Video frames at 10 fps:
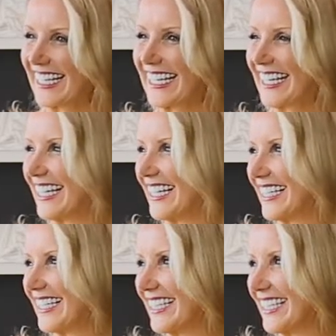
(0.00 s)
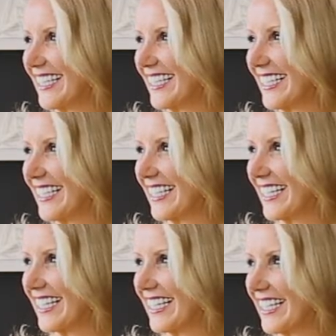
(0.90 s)

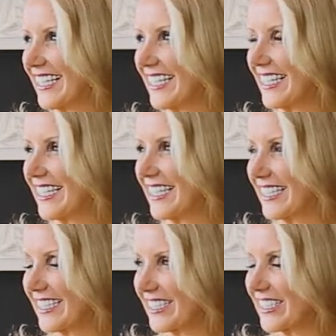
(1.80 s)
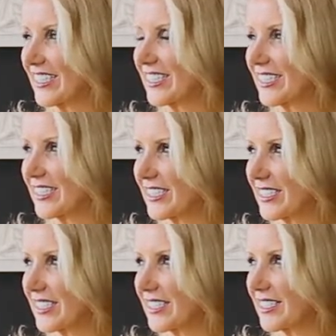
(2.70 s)

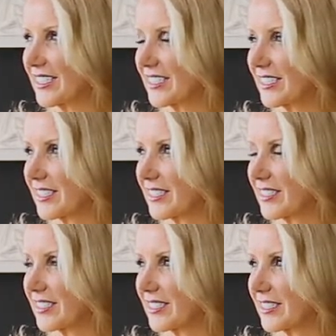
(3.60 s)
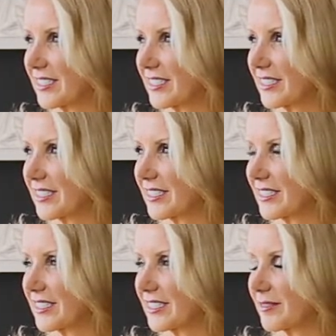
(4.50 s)

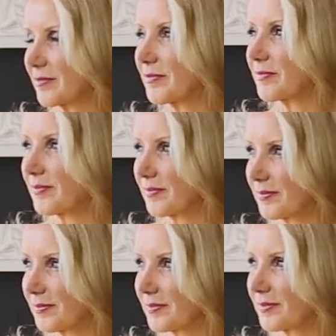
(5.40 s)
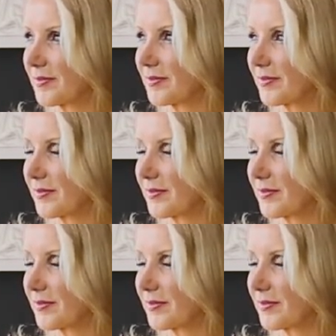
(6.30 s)
The person shown says nothing.